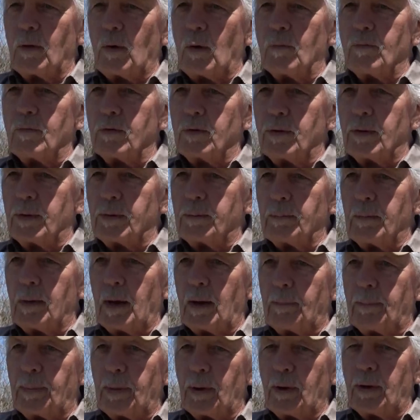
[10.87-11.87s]
over
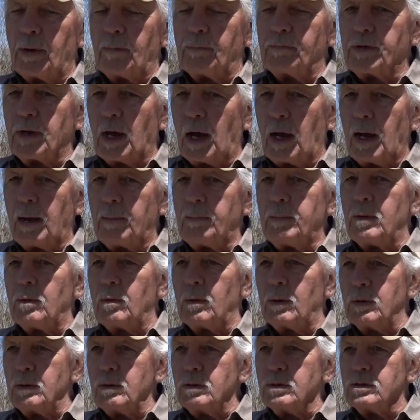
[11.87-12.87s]
a period of time you
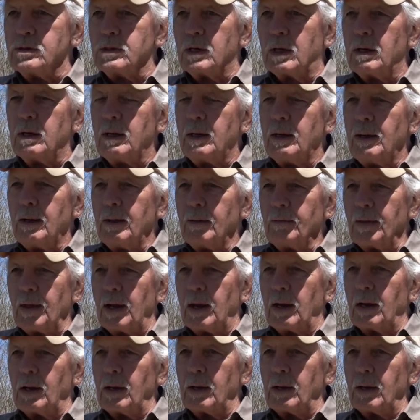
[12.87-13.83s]
lose that